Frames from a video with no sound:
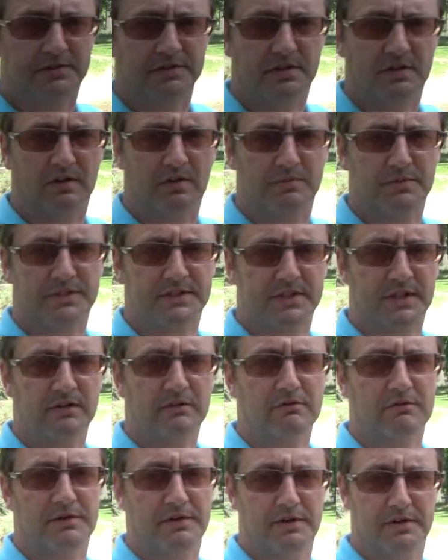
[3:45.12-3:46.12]
term
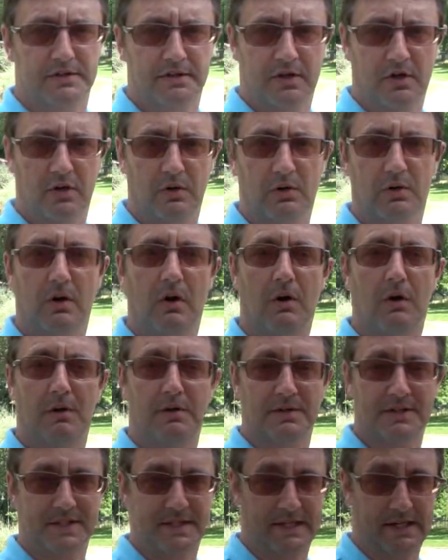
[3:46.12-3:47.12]
synchronous
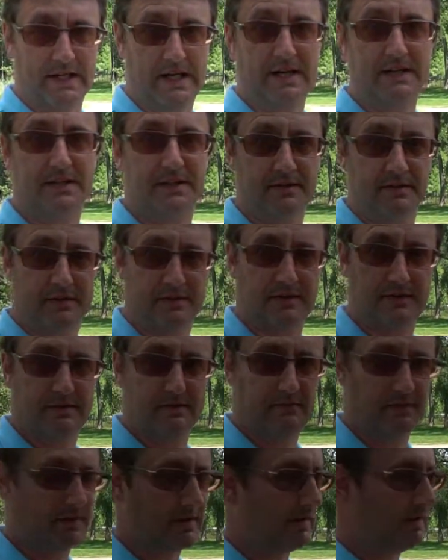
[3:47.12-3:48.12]
cohort senescence.
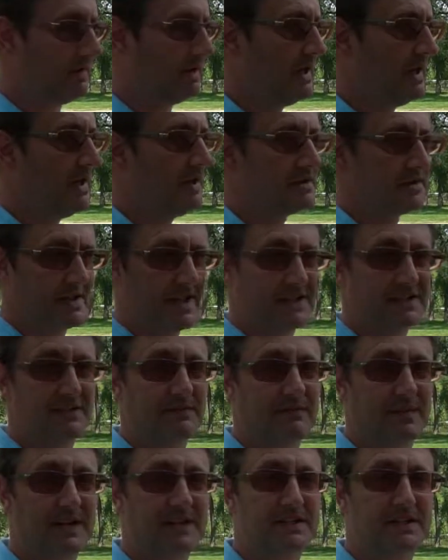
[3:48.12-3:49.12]
Okay, so that's a
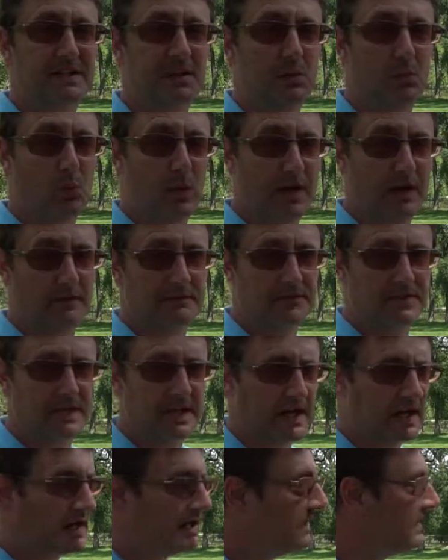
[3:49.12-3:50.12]
fancy way of
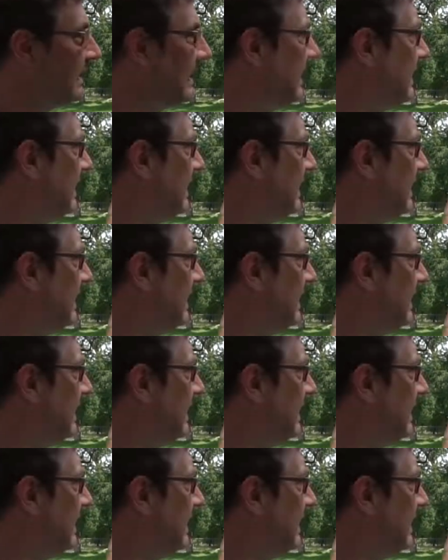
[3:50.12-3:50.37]
saying